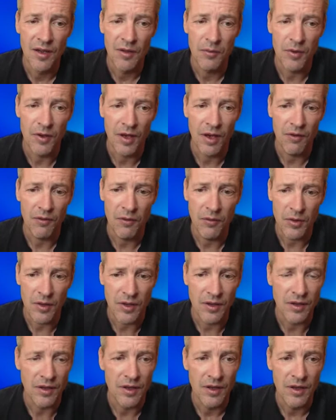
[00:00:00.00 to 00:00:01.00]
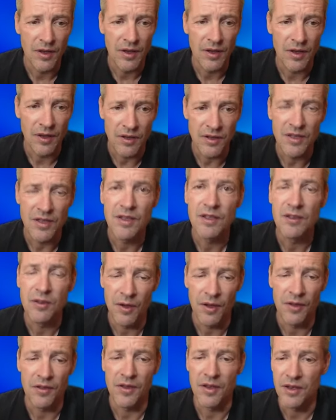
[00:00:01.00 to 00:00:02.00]
we have queen
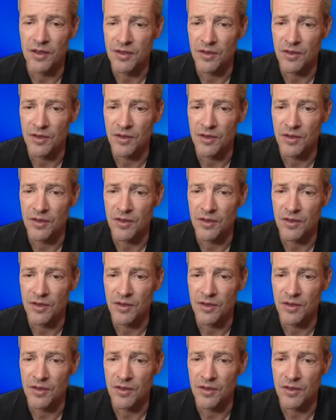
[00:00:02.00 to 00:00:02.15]
g2, I think.